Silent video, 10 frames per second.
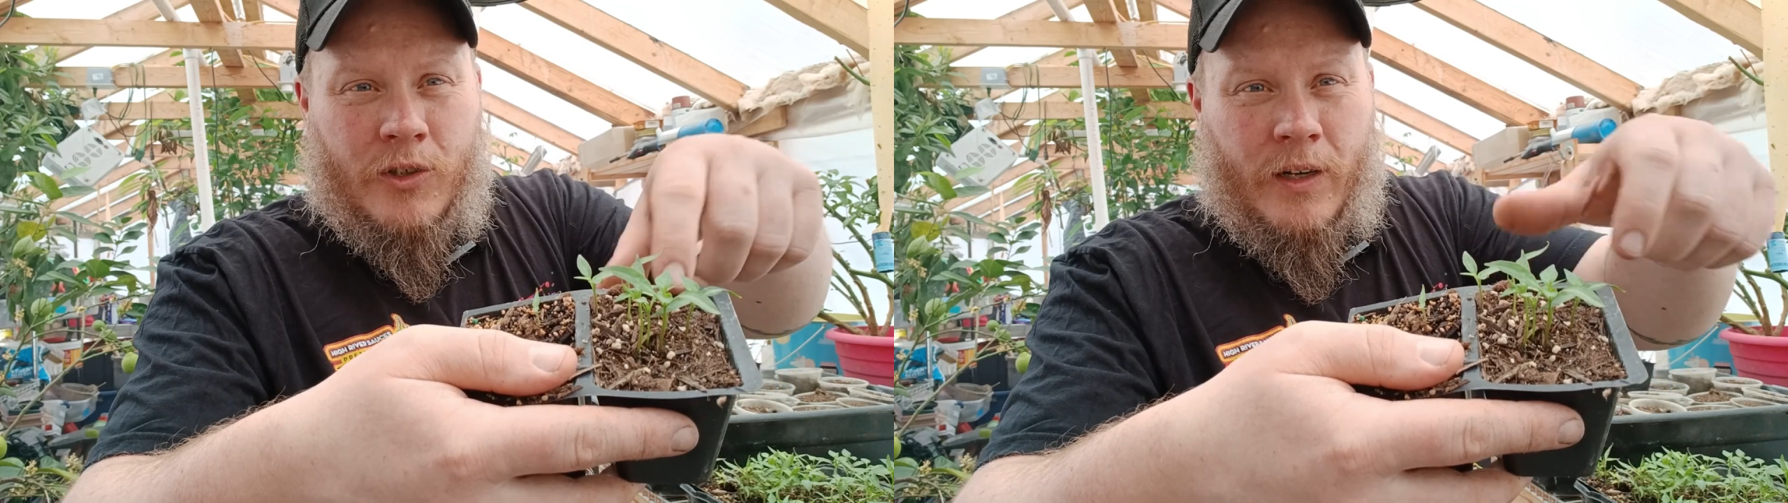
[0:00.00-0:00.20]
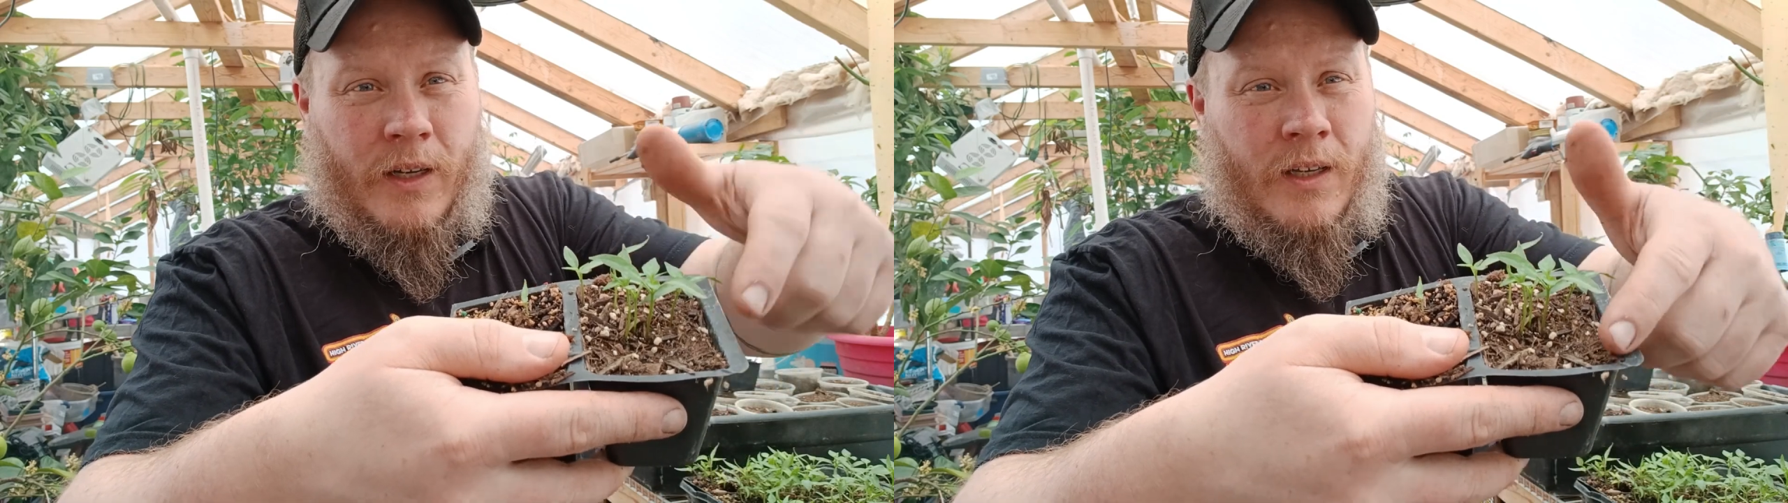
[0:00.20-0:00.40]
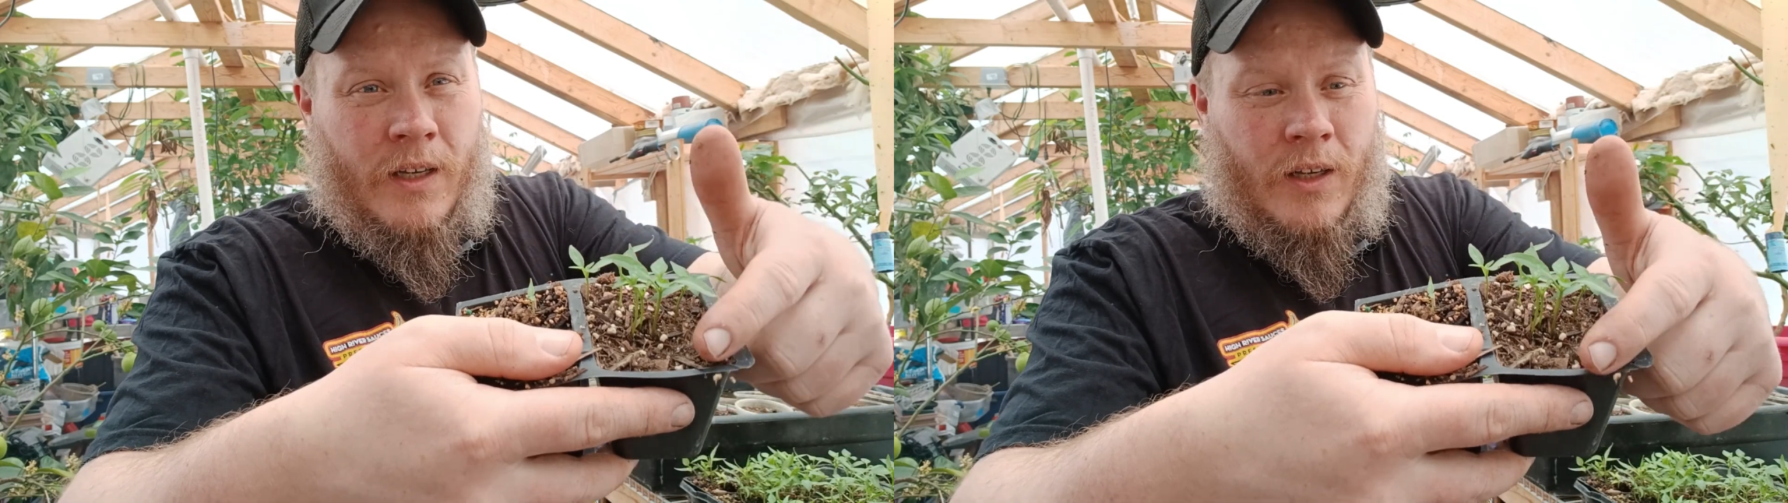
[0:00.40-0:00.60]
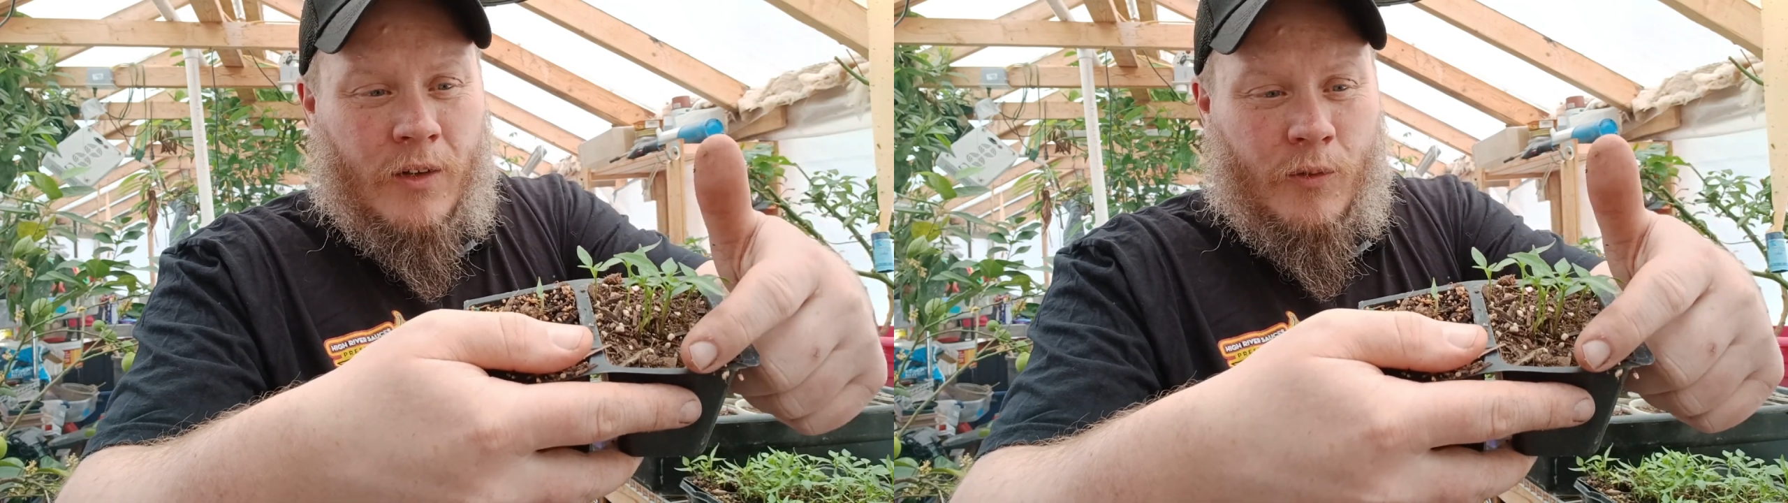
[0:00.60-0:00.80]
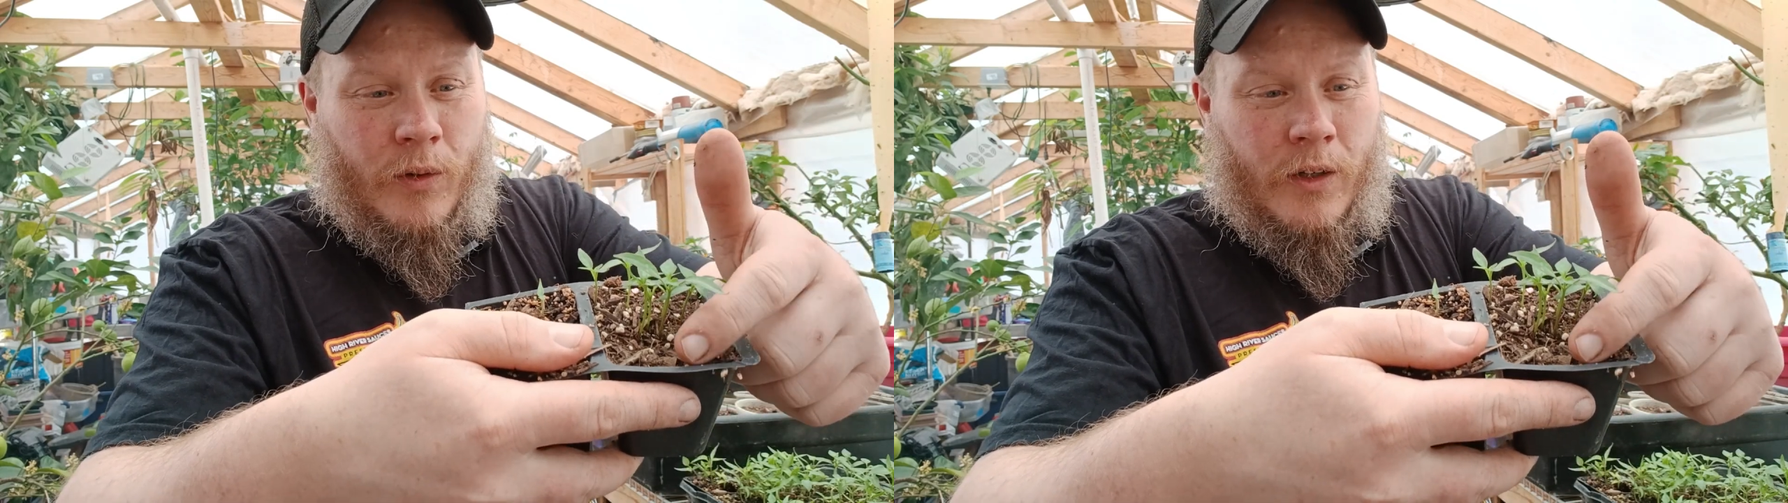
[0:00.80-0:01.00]
tray
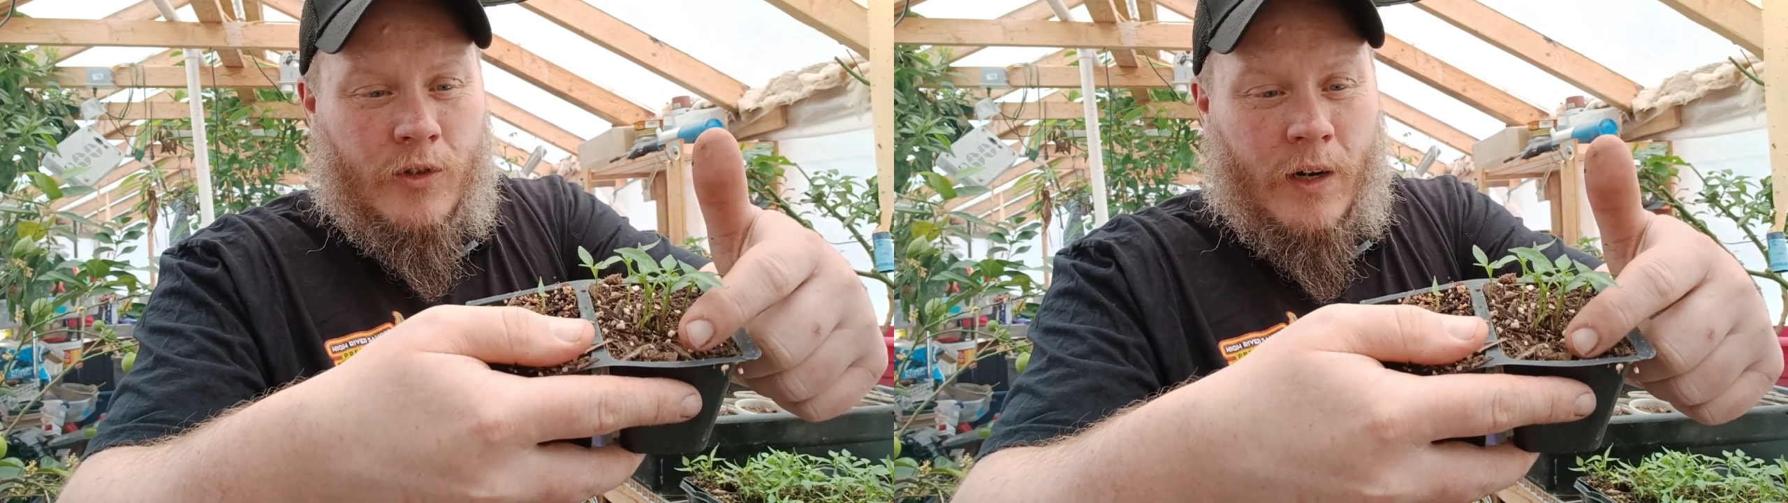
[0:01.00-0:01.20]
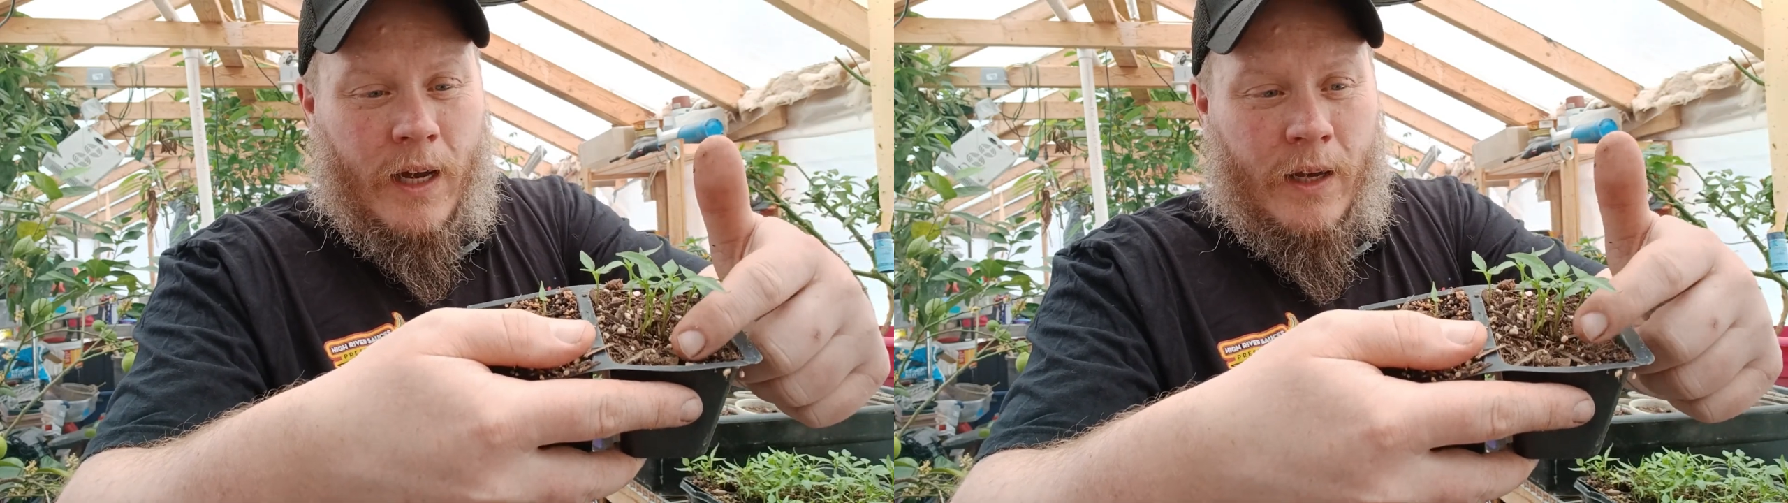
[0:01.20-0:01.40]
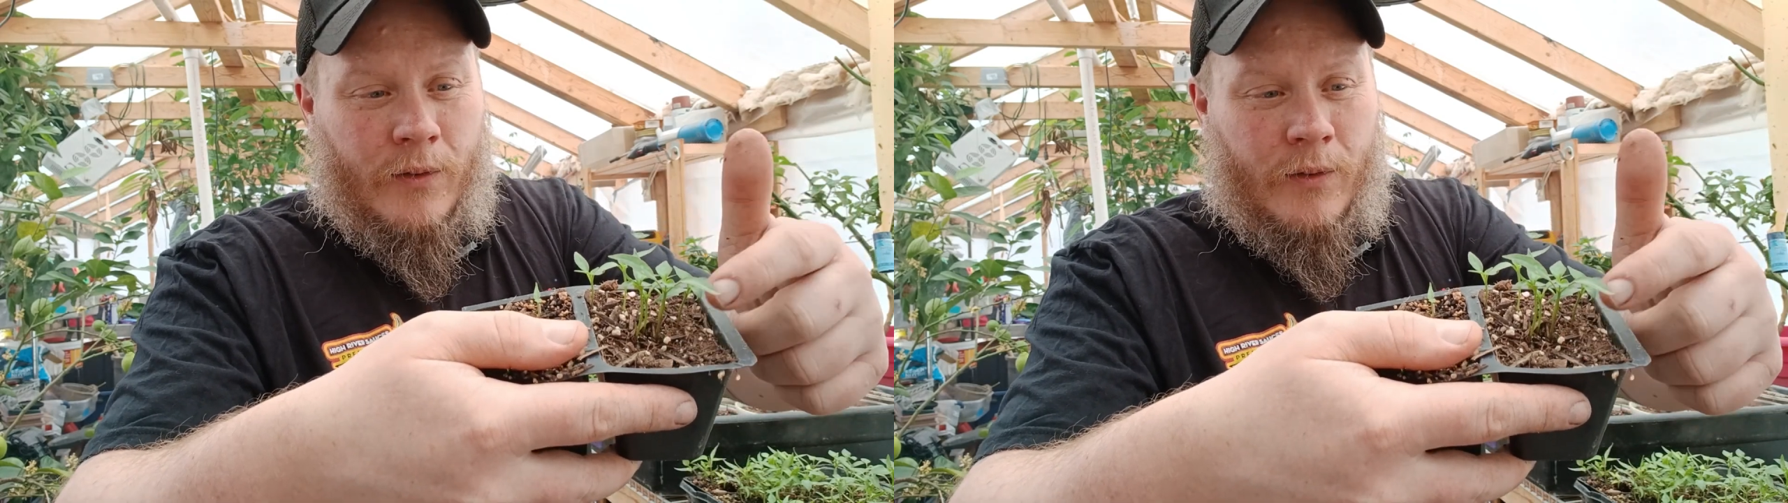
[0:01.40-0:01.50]
is really dry.